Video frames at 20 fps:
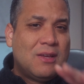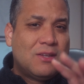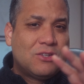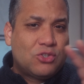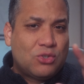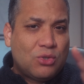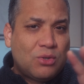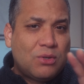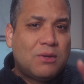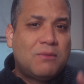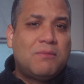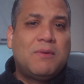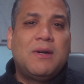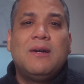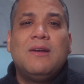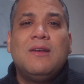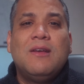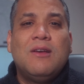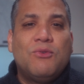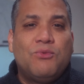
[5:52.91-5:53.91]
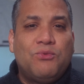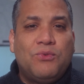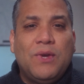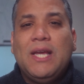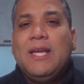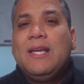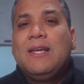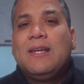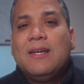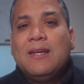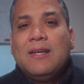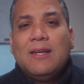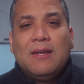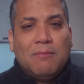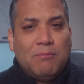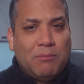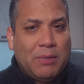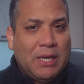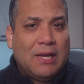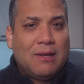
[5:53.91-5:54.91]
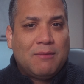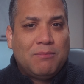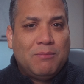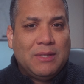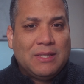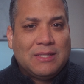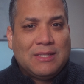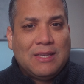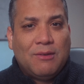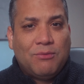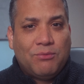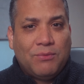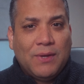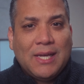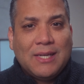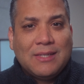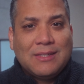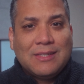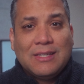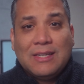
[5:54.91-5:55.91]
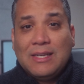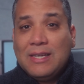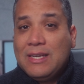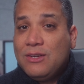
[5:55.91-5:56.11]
sort of a fake black mist effect,